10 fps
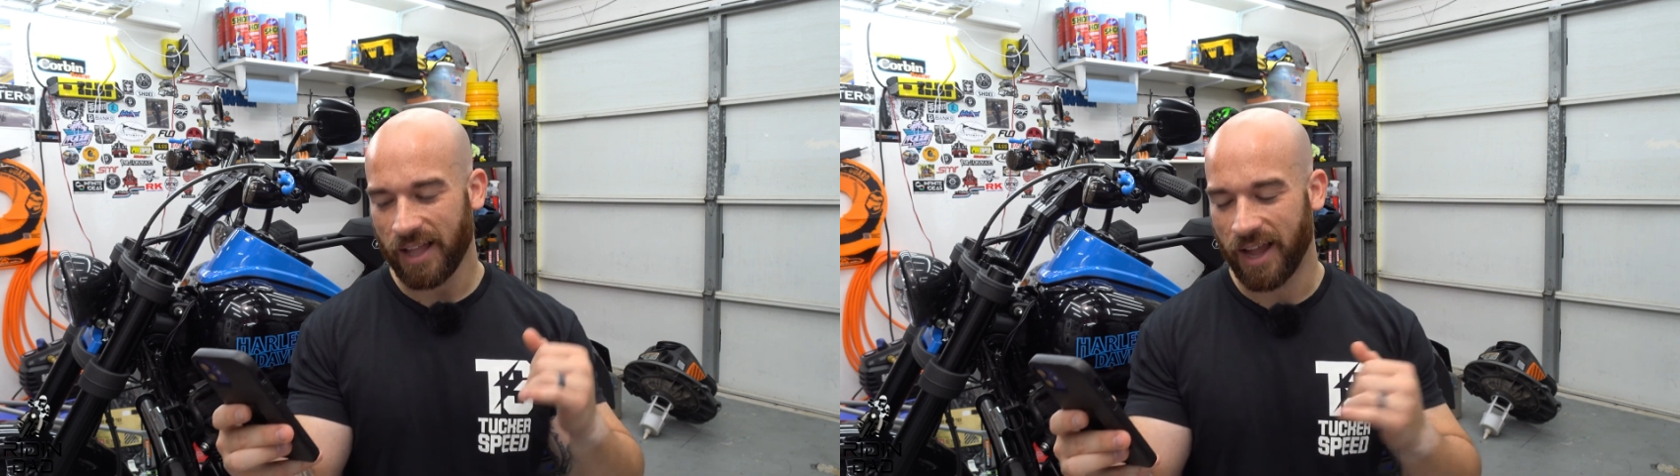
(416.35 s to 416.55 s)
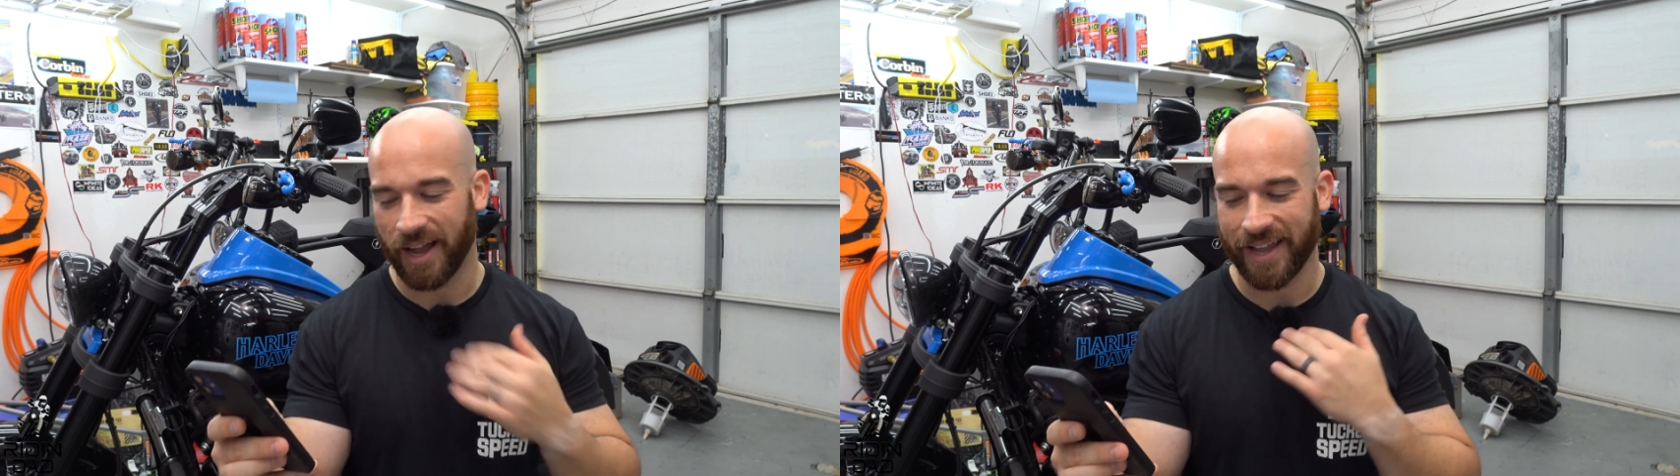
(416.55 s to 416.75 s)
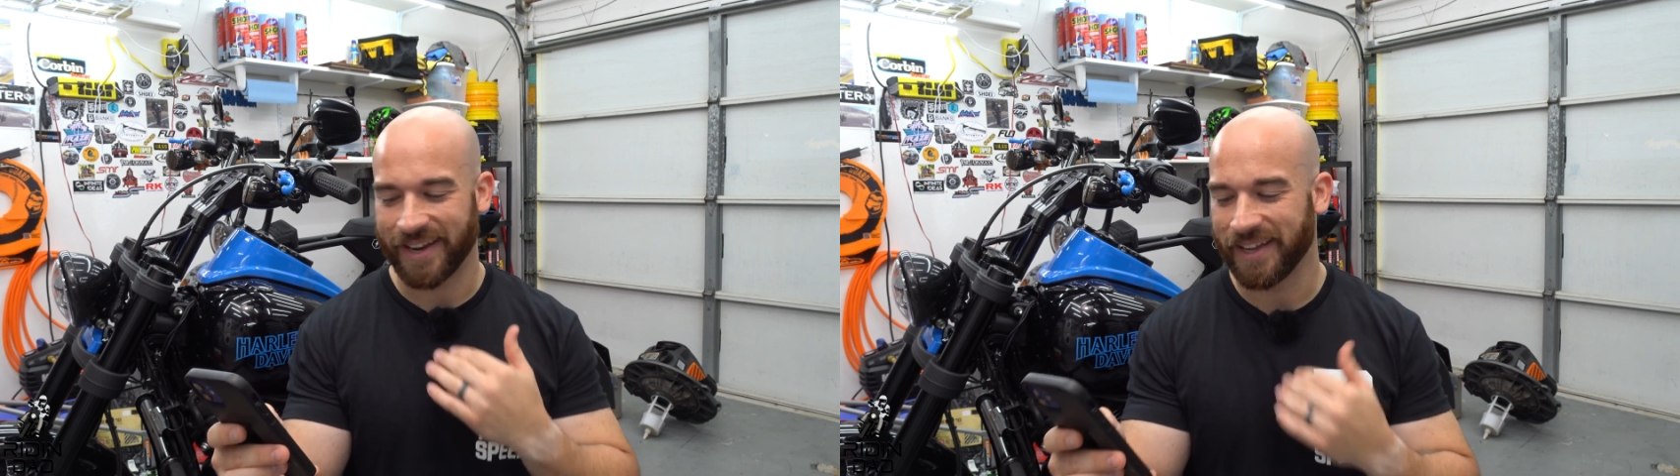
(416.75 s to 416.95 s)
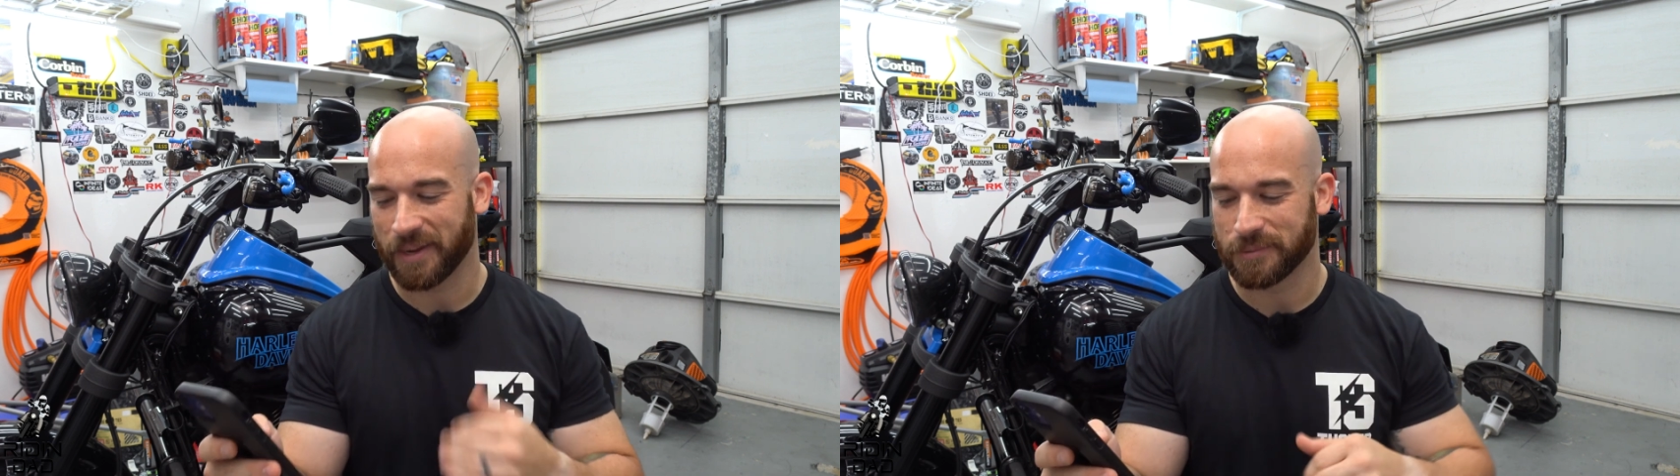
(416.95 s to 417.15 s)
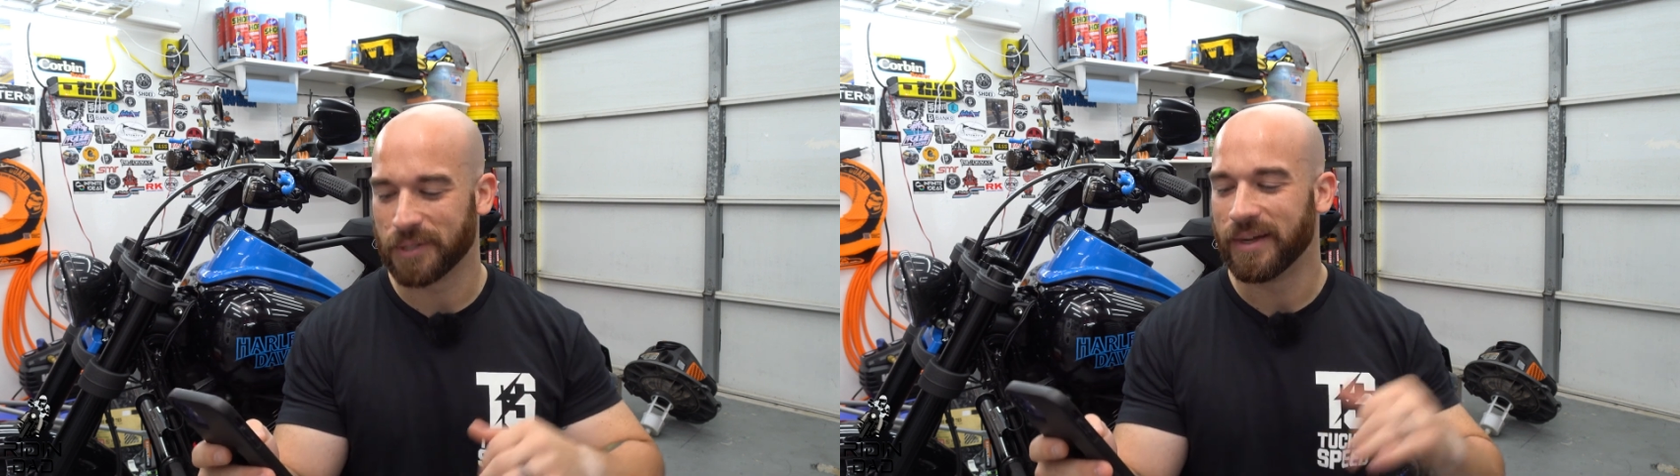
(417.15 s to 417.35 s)
I had a
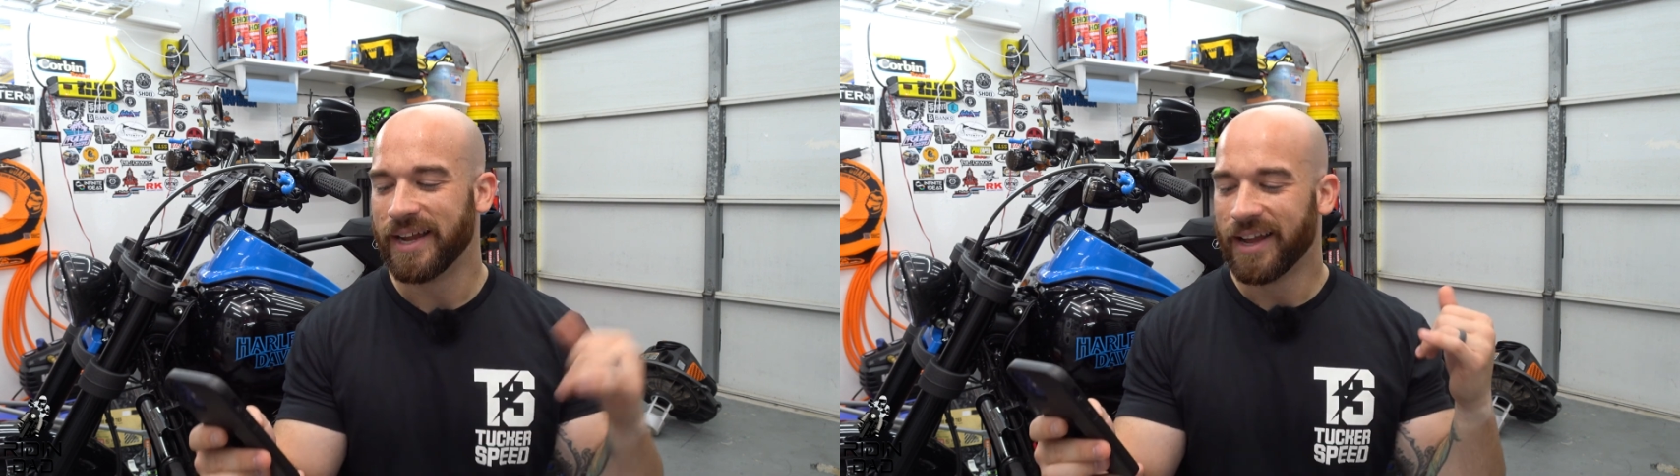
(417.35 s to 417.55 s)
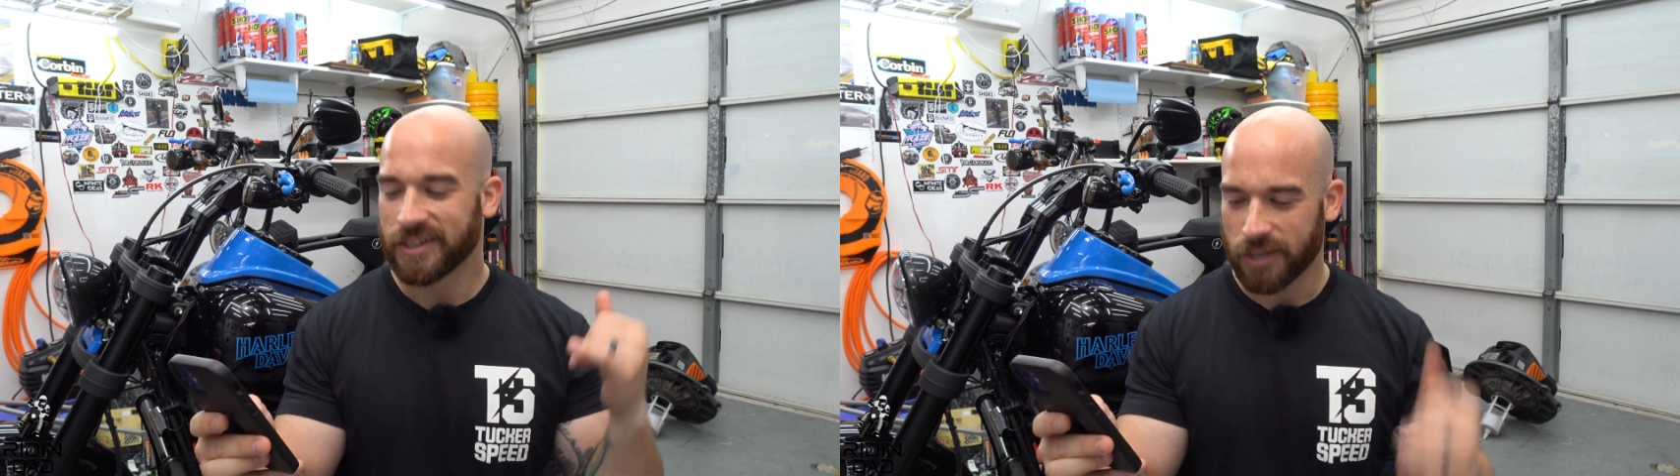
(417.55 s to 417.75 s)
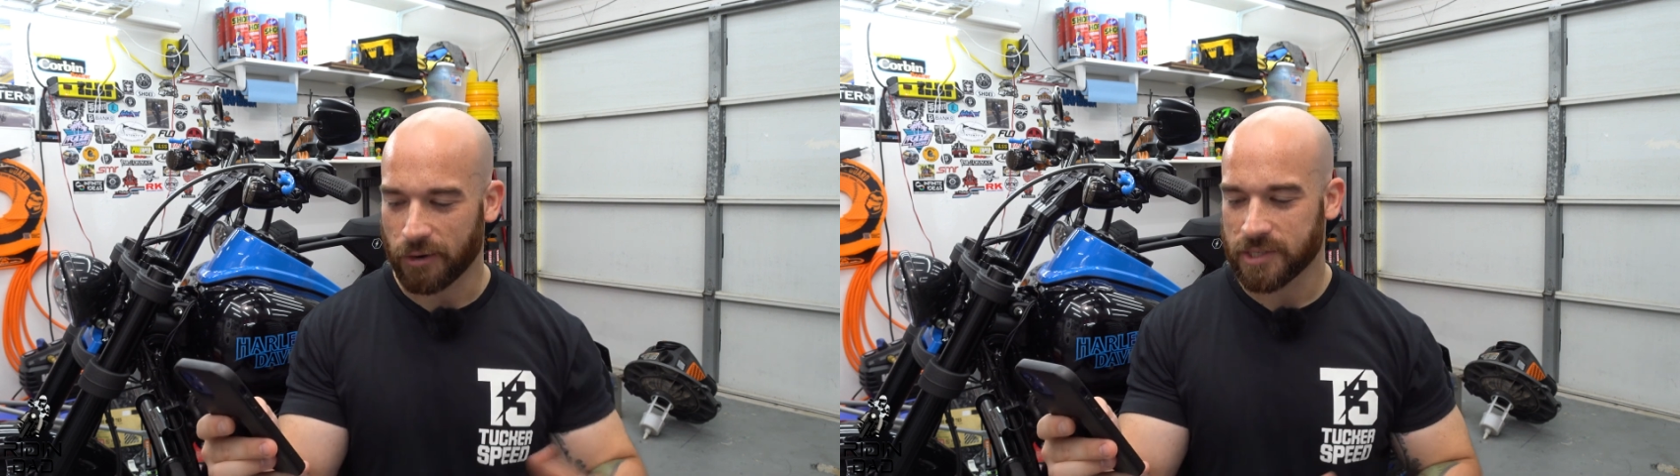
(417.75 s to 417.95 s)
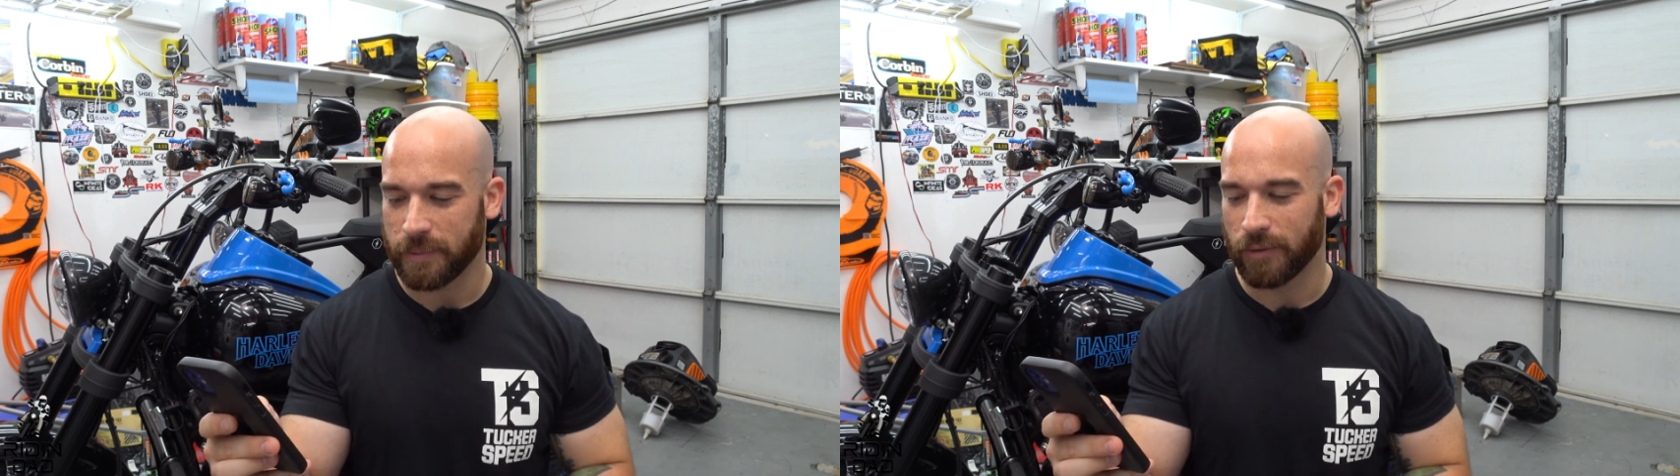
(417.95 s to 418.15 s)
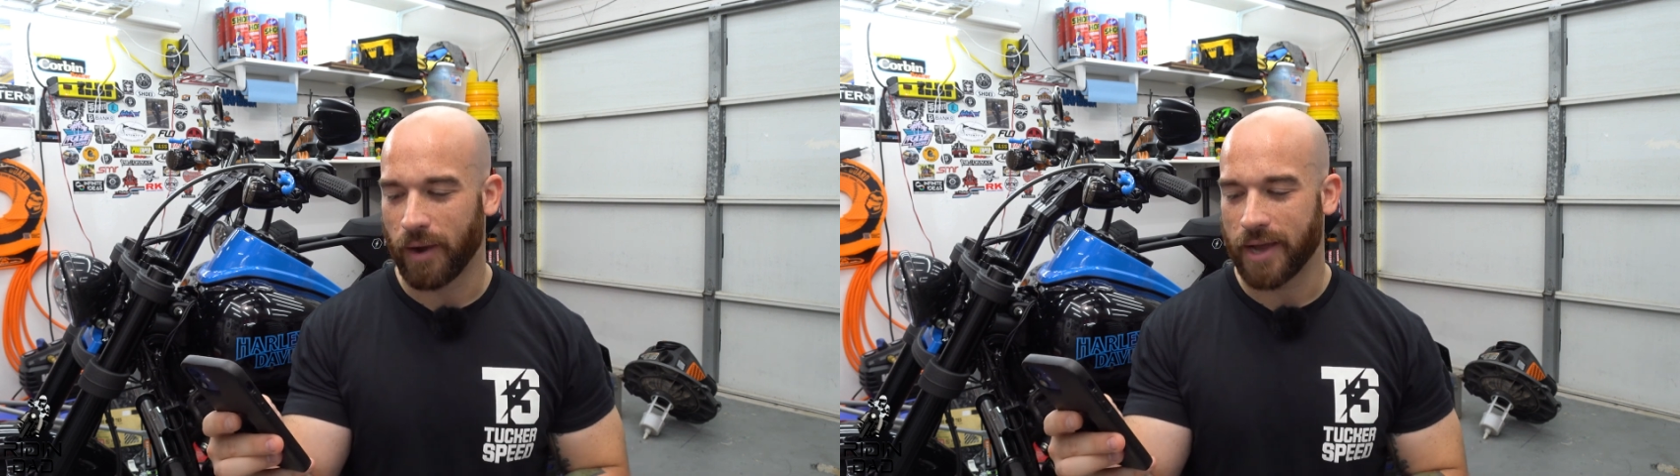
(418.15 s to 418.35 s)
hiccup too. Tucker
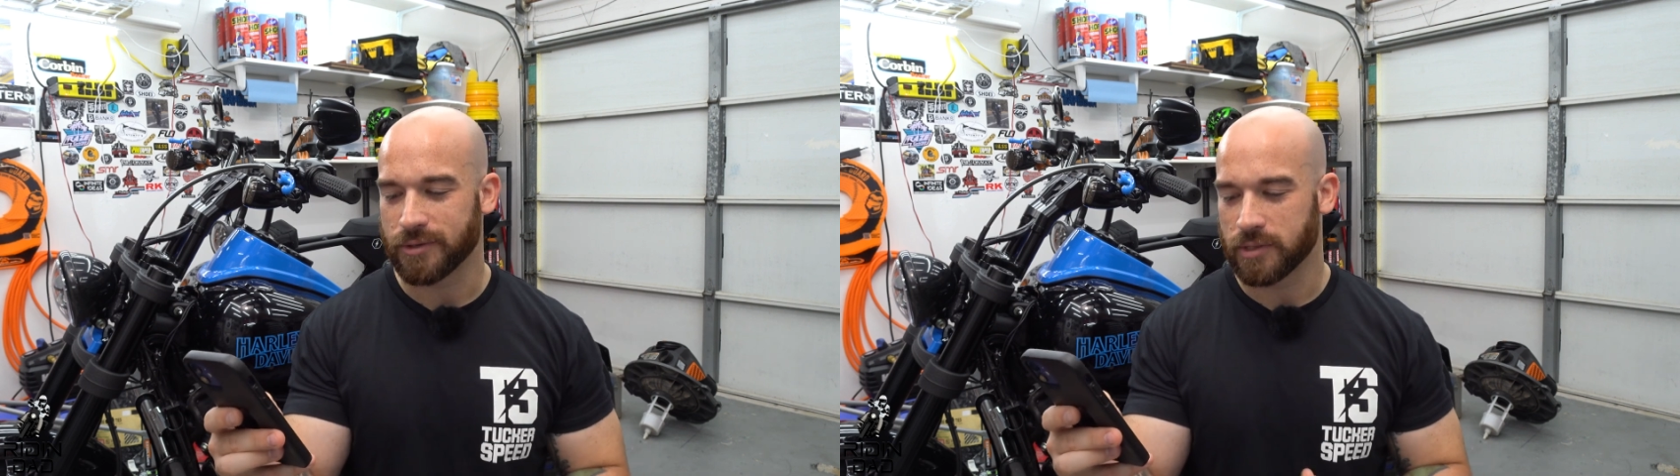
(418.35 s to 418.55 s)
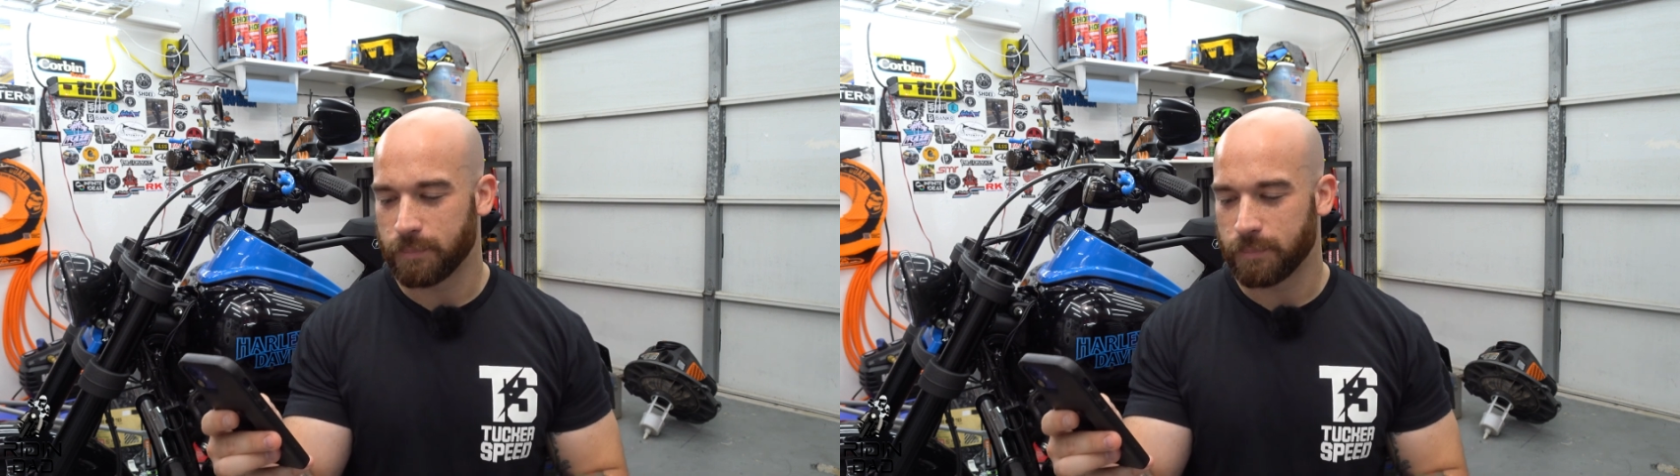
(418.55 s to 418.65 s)
Speed risers,